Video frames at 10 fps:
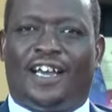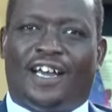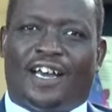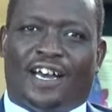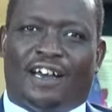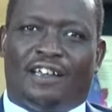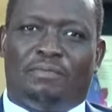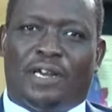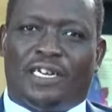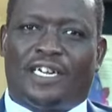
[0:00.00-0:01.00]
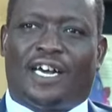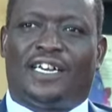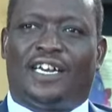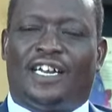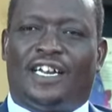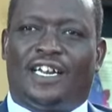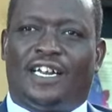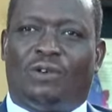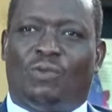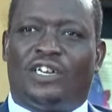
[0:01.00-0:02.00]
I mentored
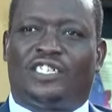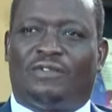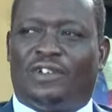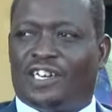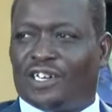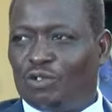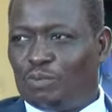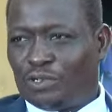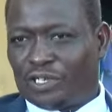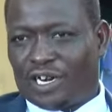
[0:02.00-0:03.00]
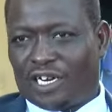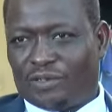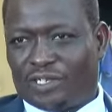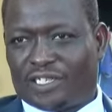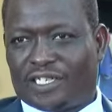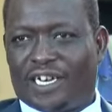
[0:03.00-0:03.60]
172 postgraduates,